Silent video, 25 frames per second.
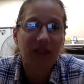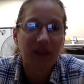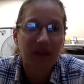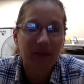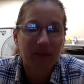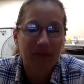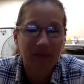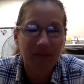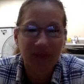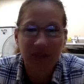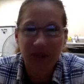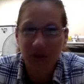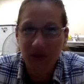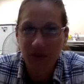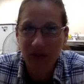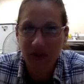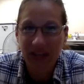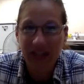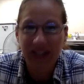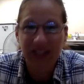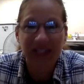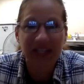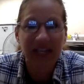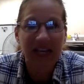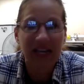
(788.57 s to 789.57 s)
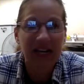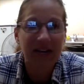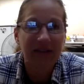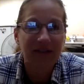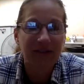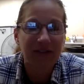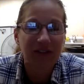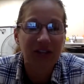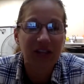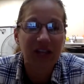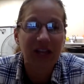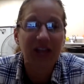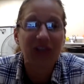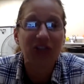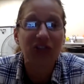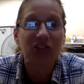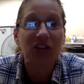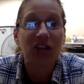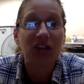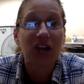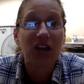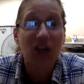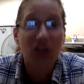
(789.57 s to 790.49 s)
that they can sign up for the lunch.